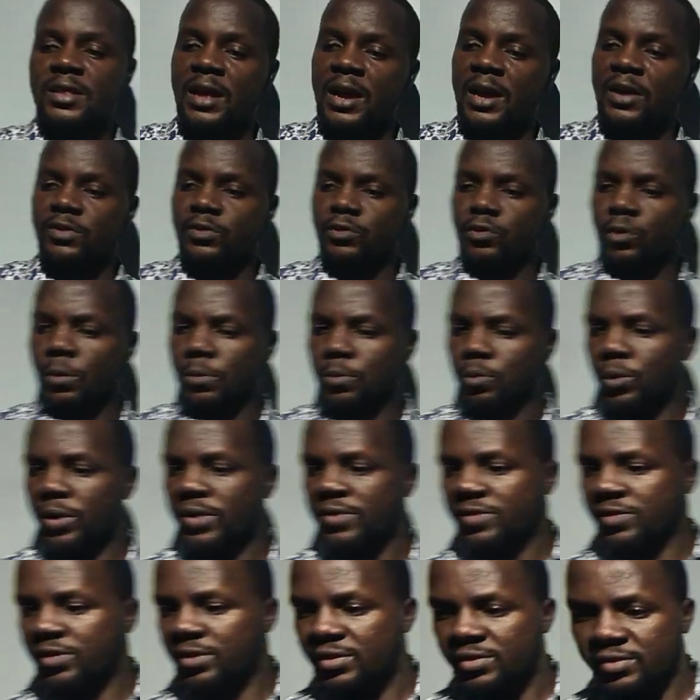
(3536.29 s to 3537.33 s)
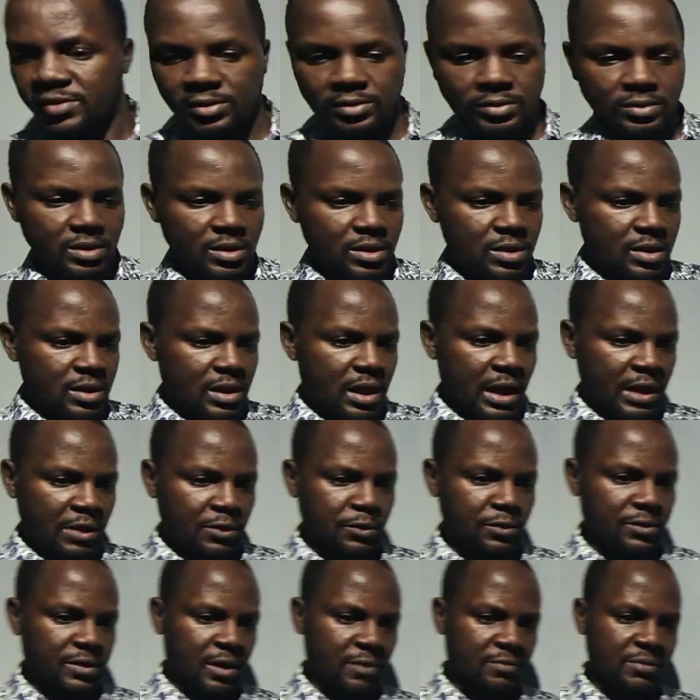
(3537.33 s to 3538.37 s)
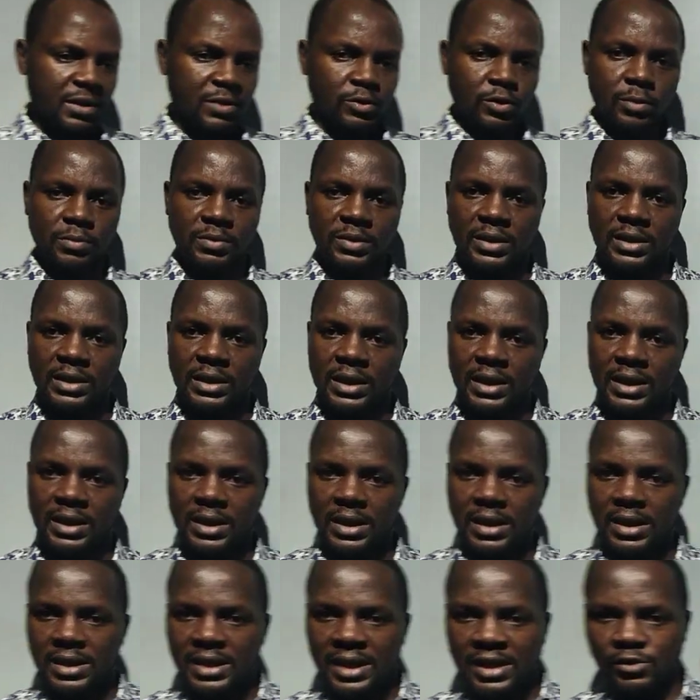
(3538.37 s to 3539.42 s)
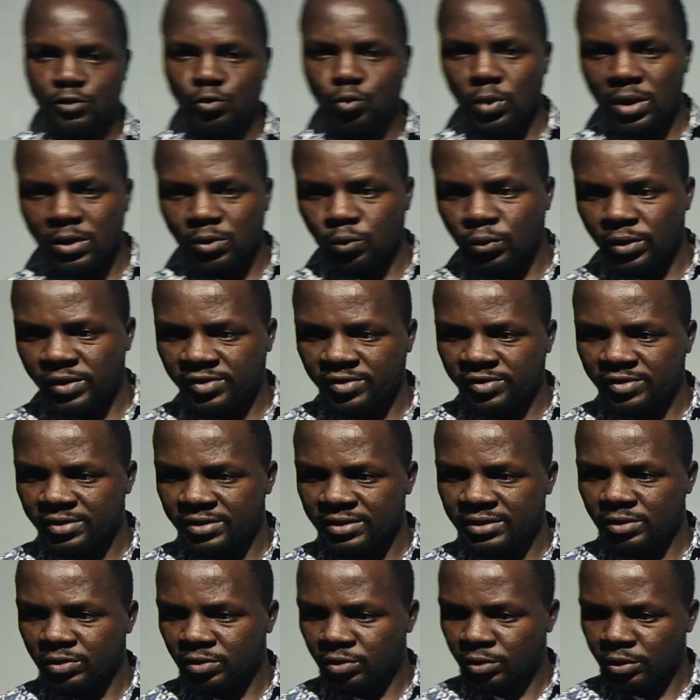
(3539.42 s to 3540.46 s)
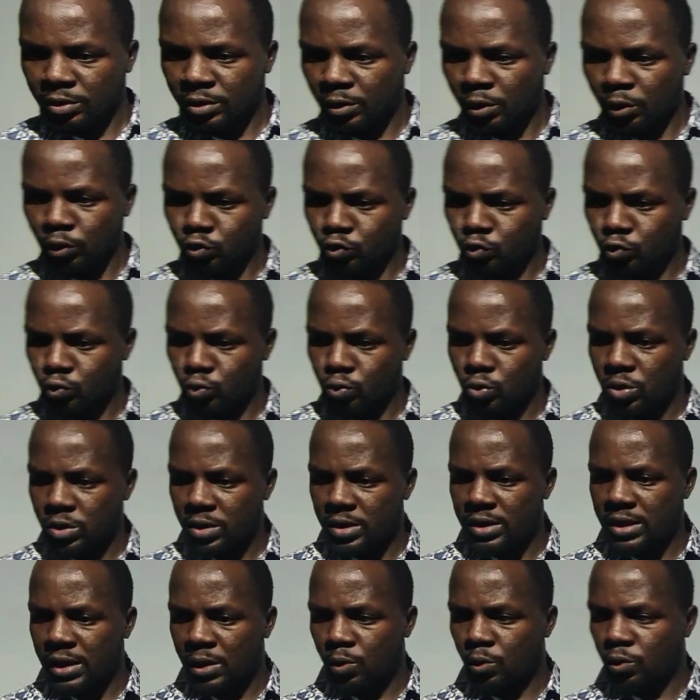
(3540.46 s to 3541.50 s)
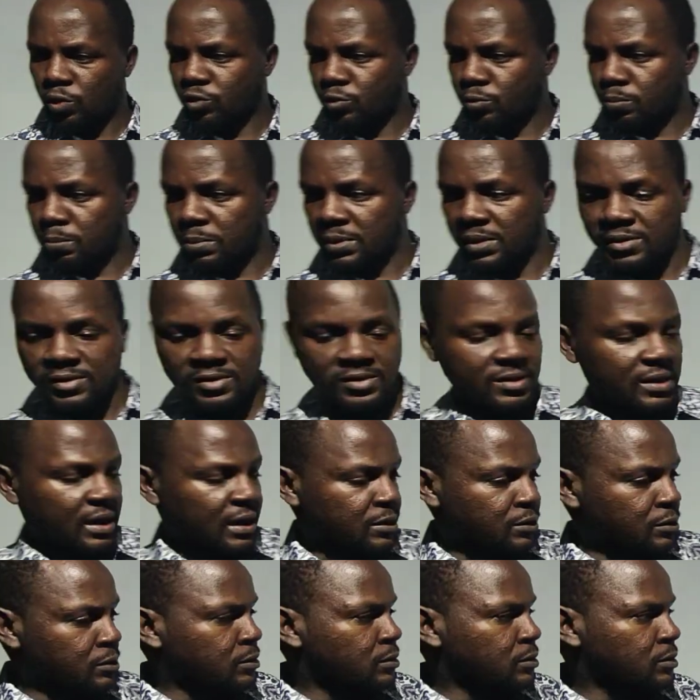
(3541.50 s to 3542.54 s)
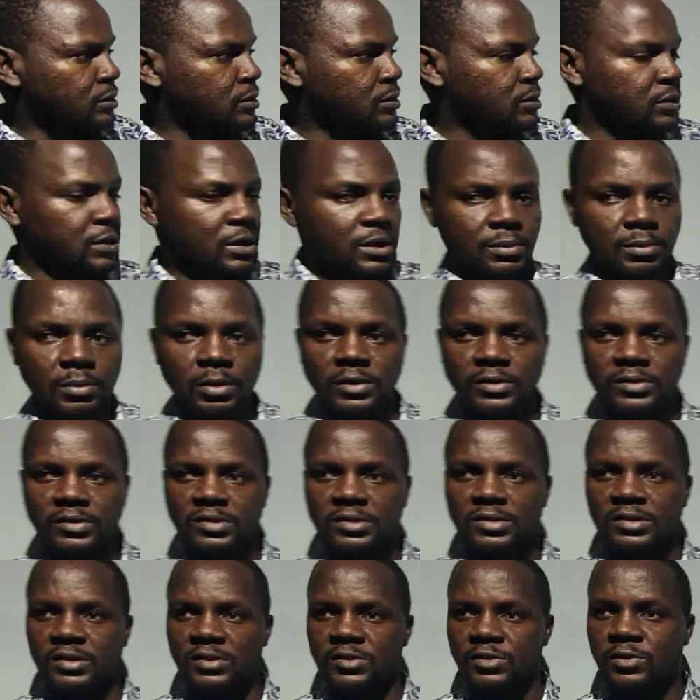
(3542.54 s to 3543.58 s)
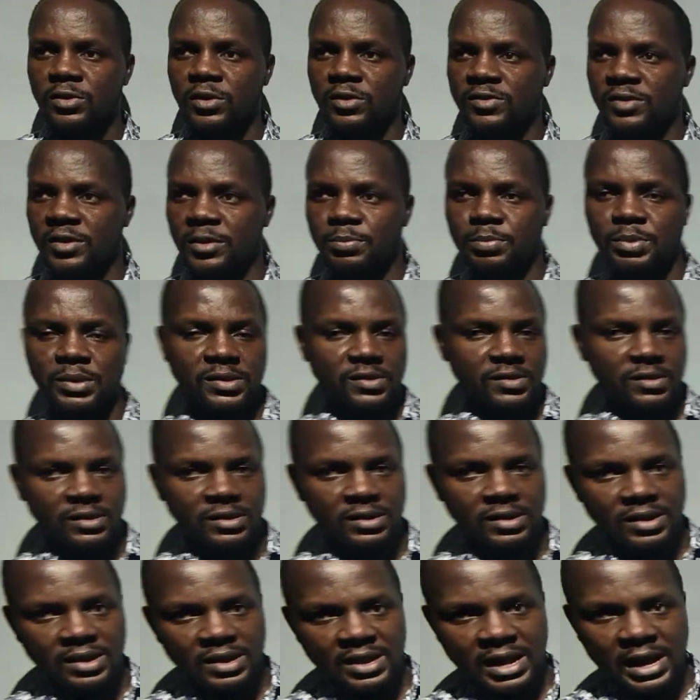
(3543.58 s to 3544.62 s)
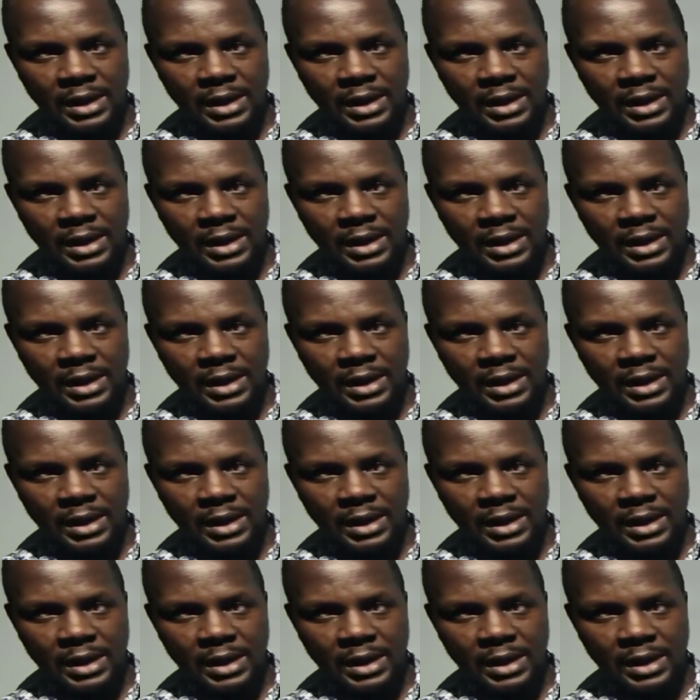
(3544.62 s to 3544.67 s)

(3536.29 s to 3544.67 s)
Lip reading: There are some questions. I don't have the something here. There's one question or two I was missed. I don't know, but it's just a pity.